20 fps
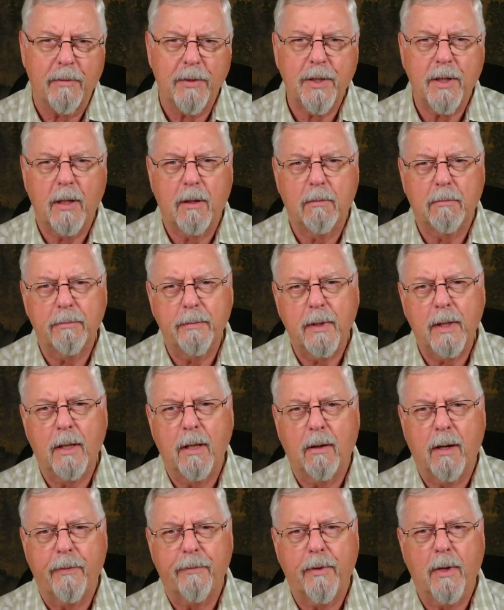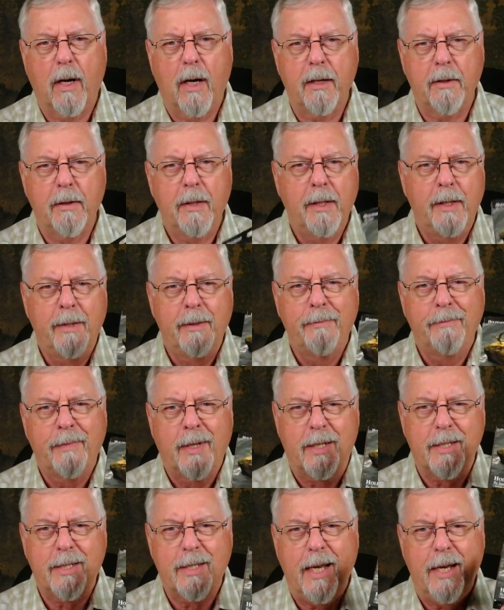So, you know, I've got
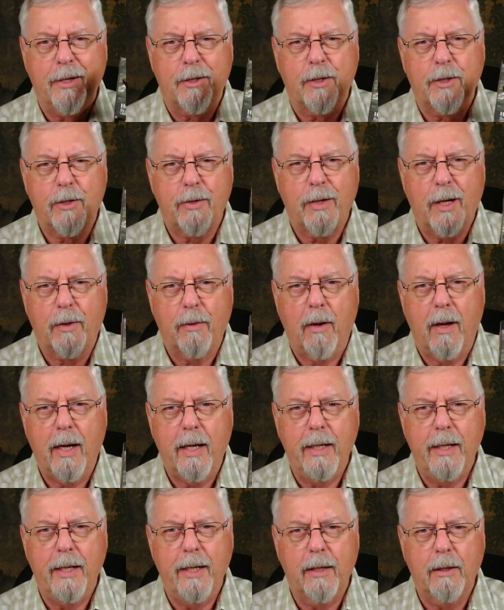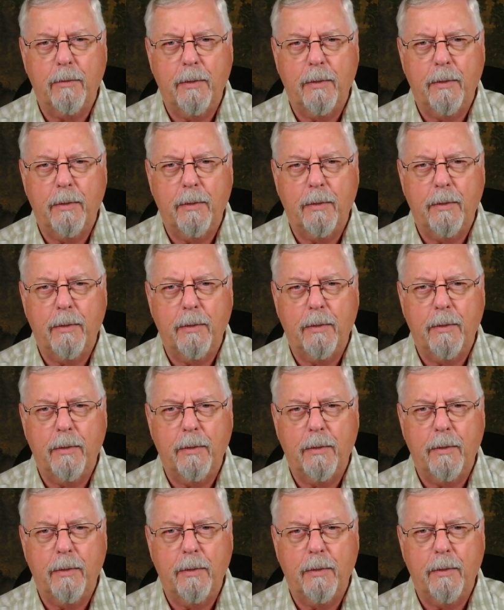a standard trout line here,